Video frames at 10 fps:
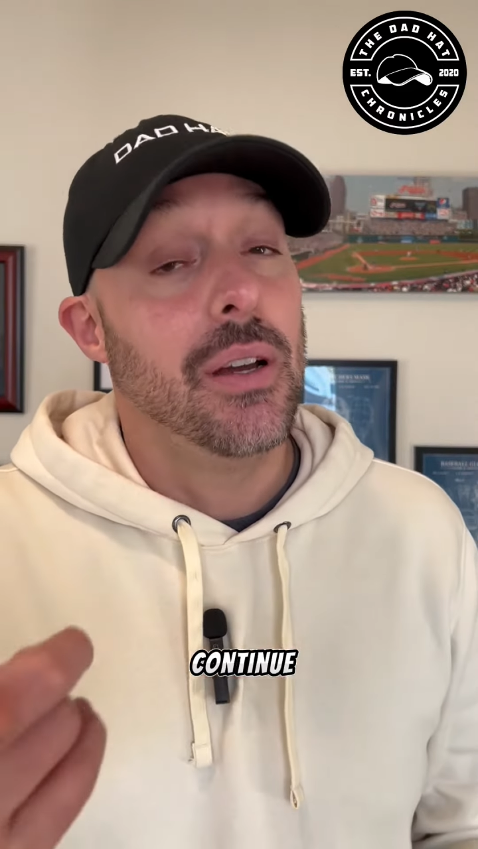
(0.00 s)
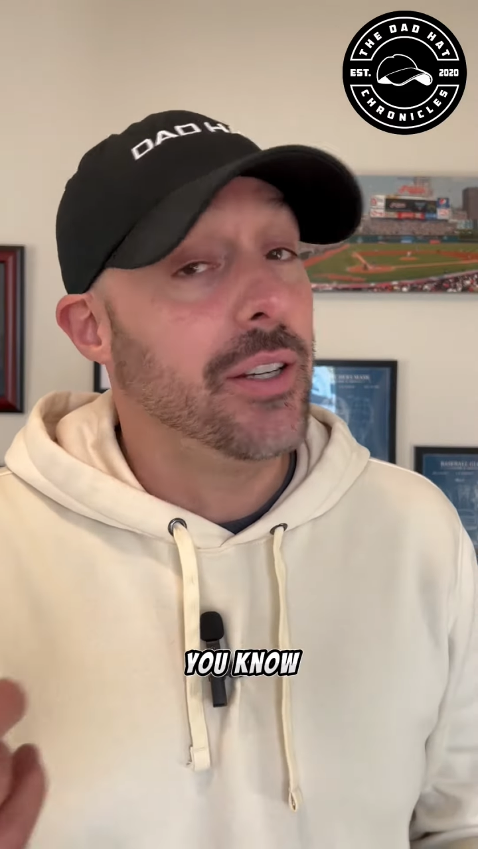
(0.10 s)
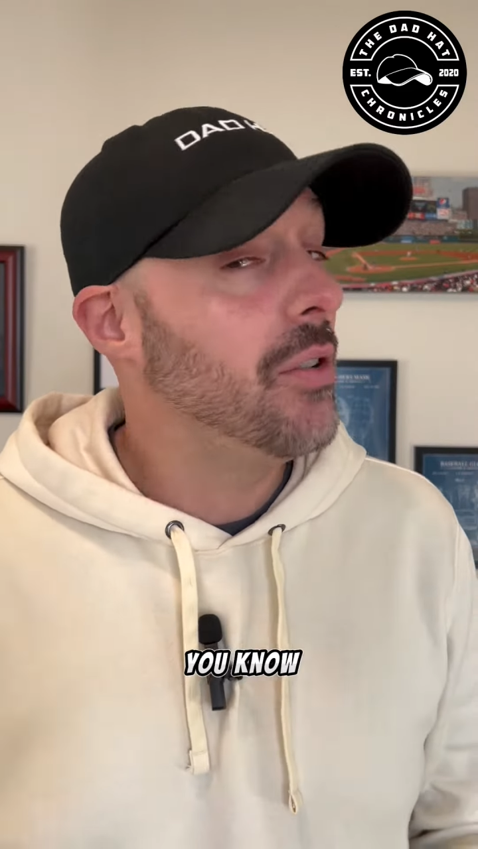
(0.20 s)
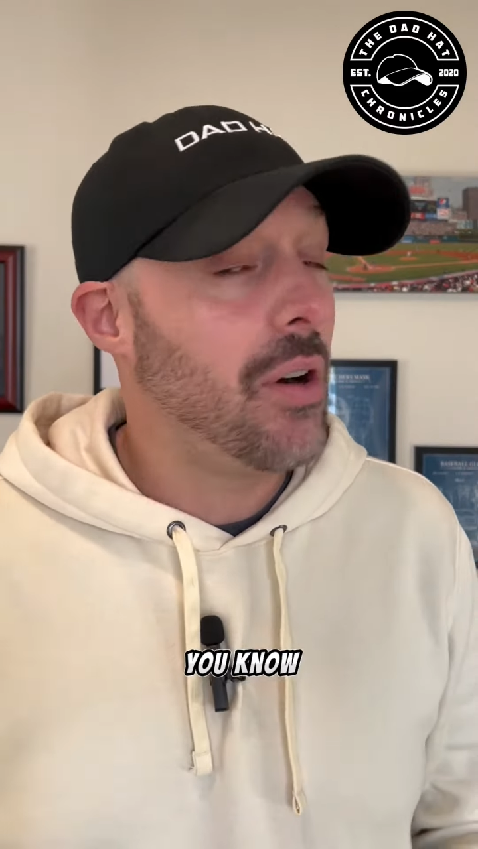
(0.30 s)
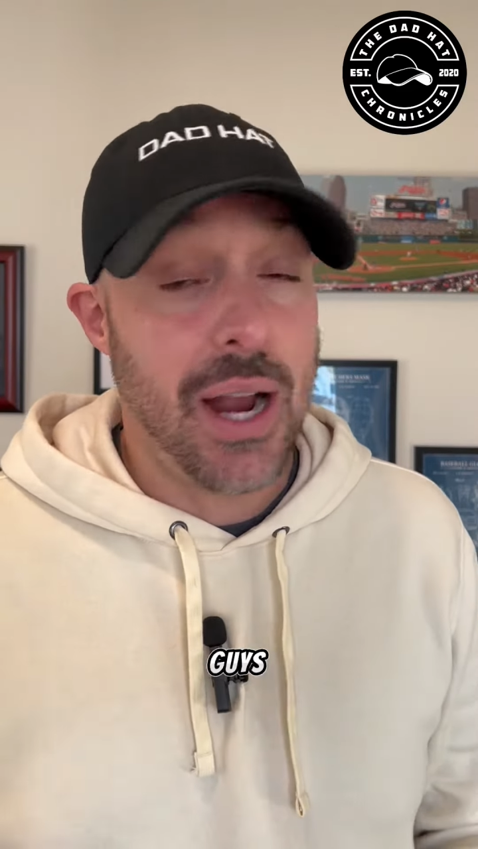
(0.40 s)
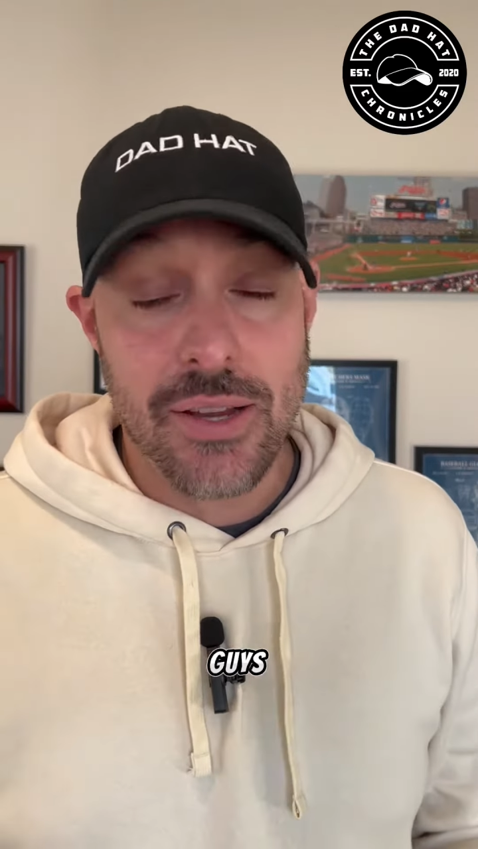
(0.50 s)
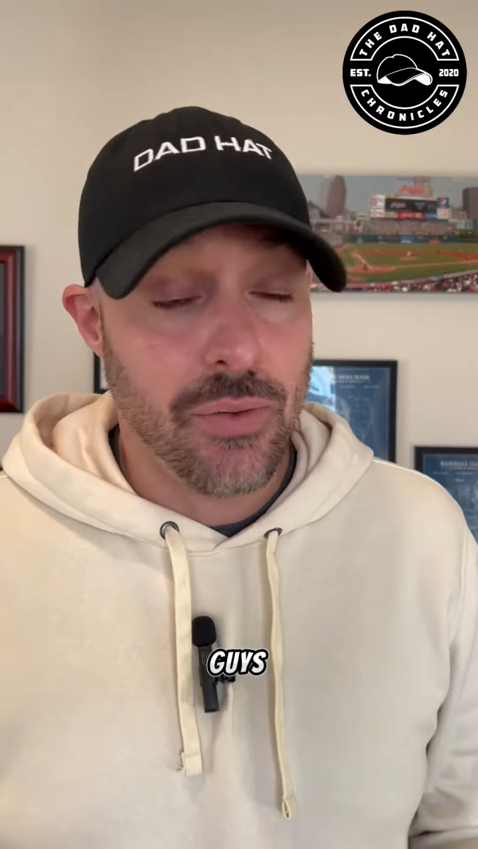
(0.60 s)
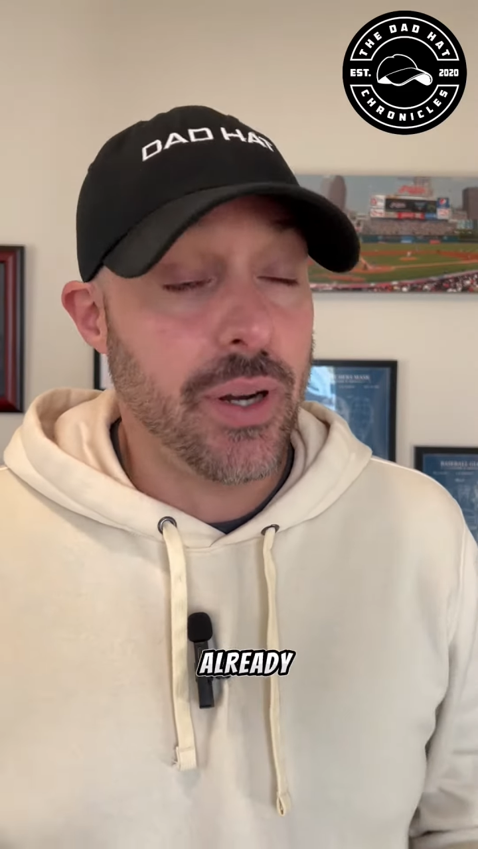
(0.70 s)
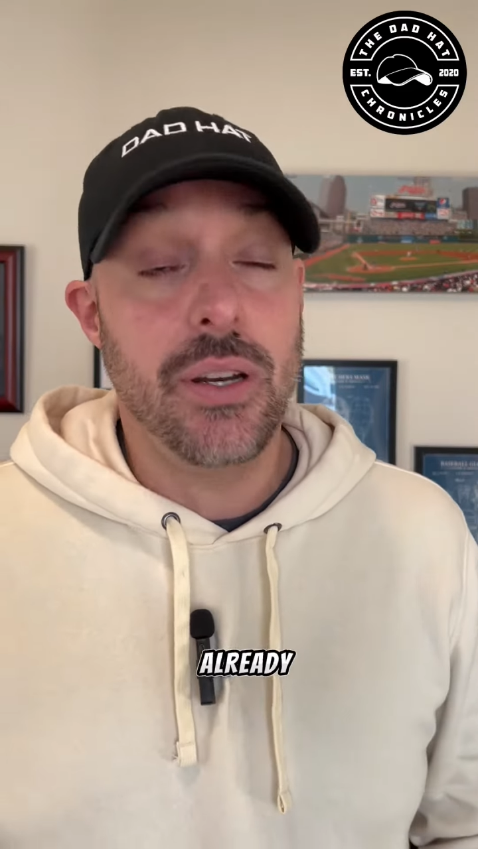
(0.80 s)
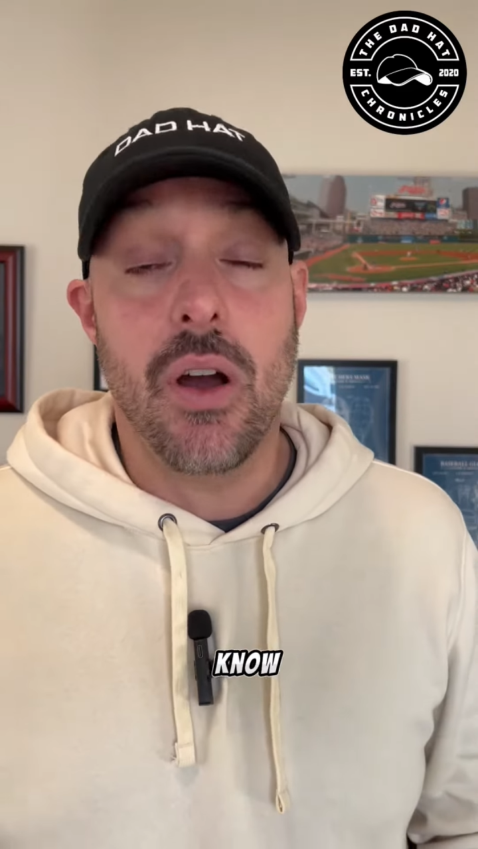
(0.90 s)
you know guys
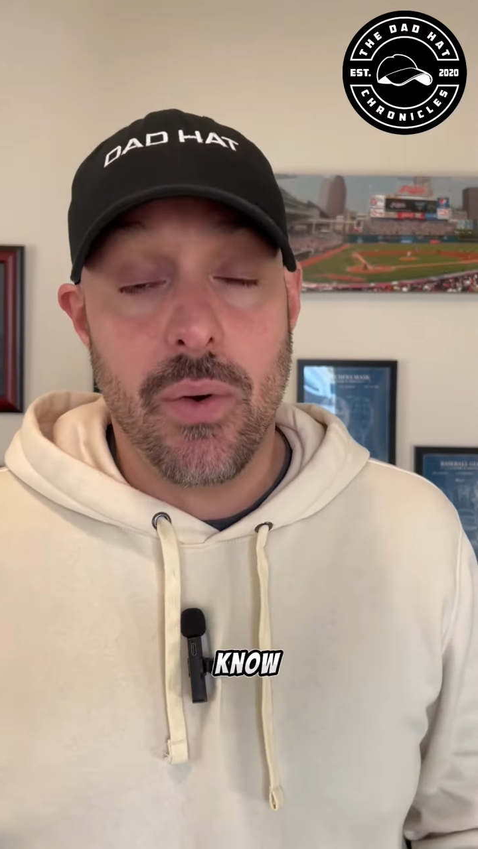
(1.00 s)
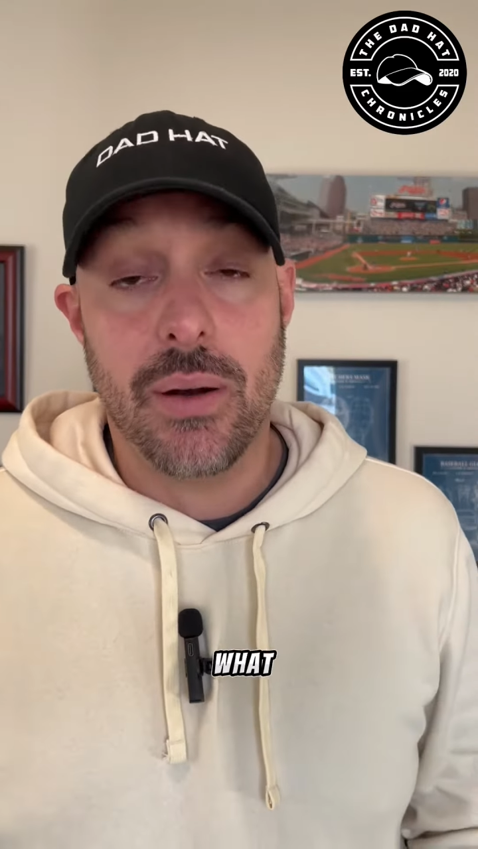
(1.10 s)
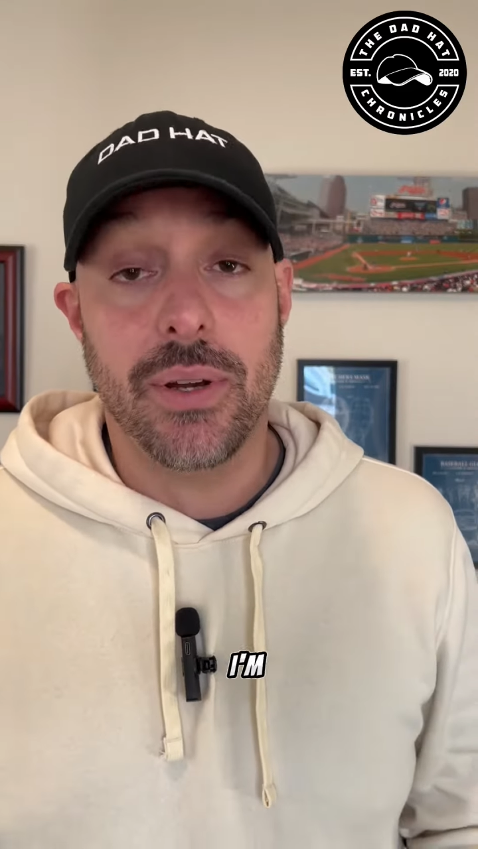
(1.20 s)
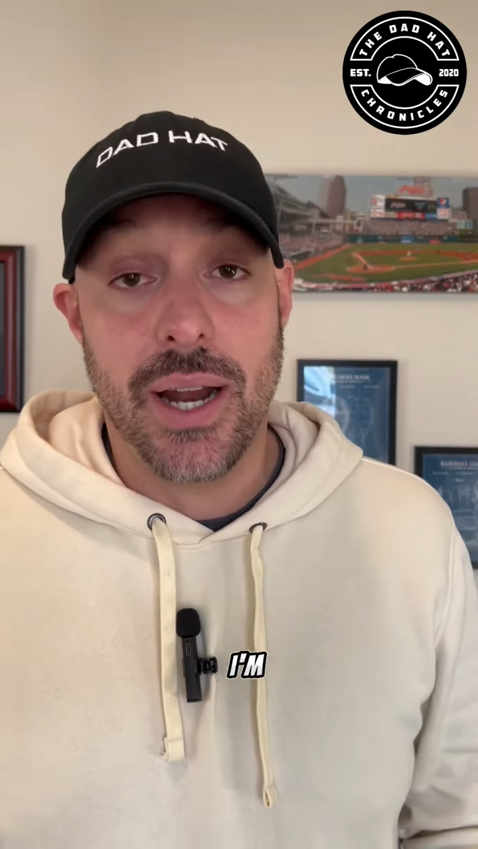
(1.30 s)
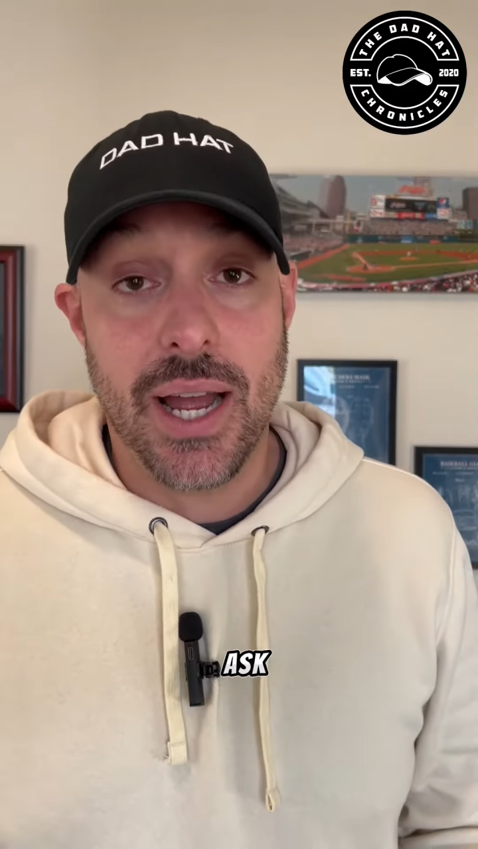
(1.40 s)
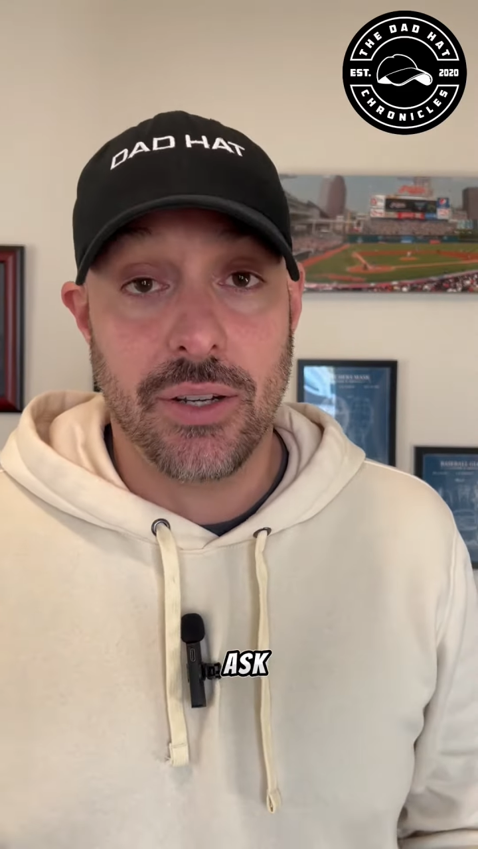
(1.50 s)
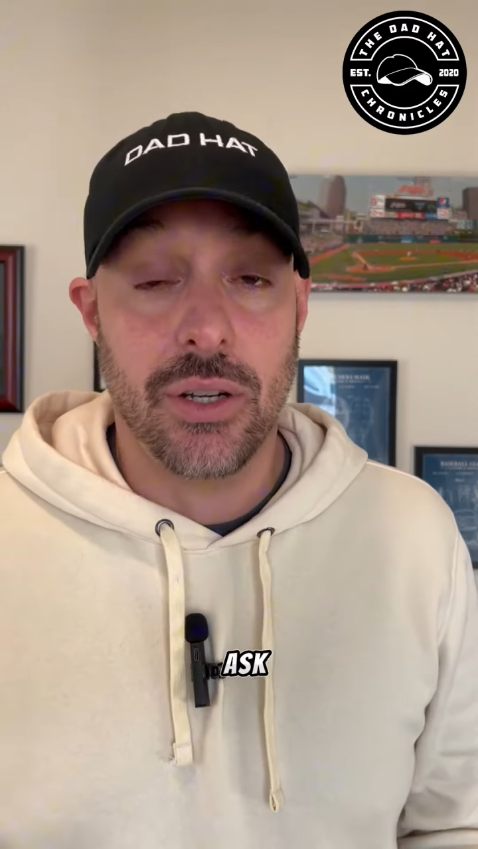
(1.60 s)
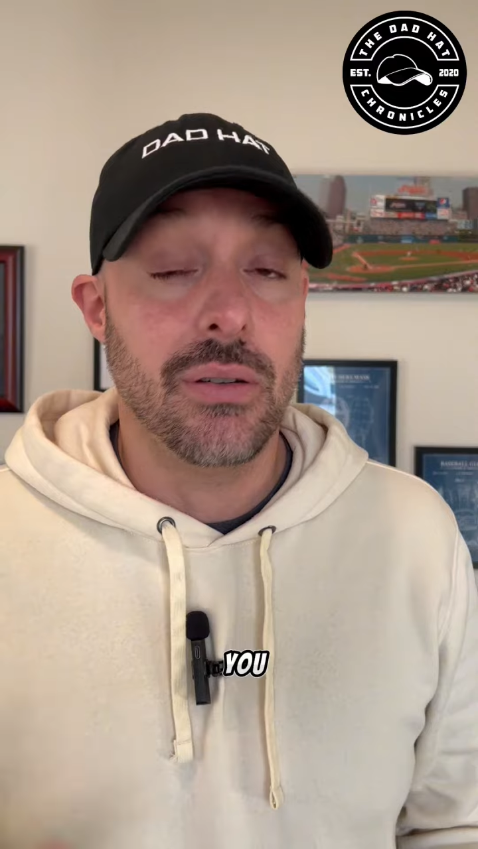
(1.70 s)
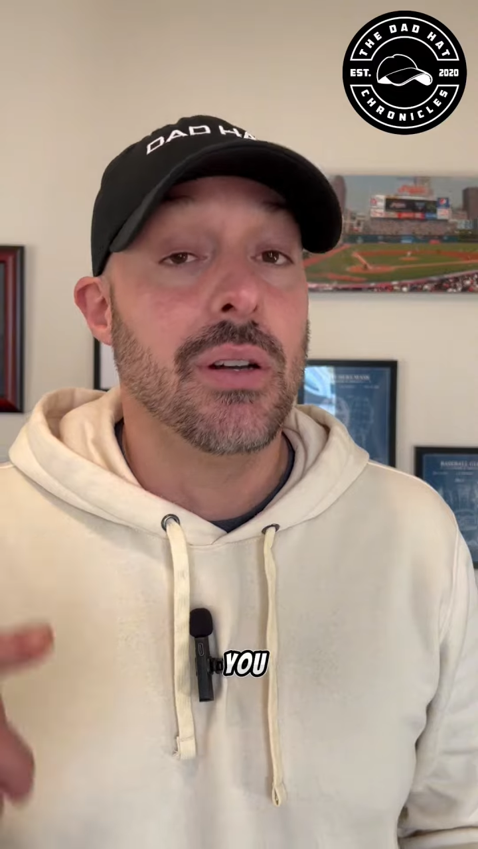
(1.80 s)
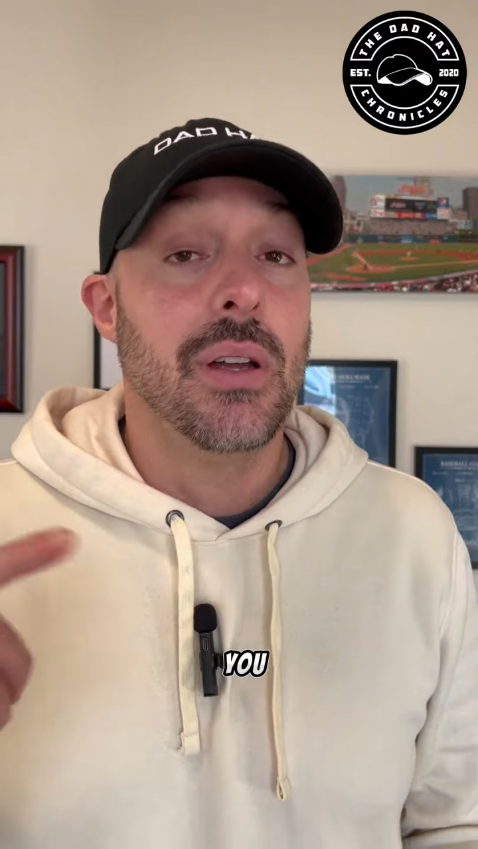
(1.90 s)
already know what I'm going to ask you.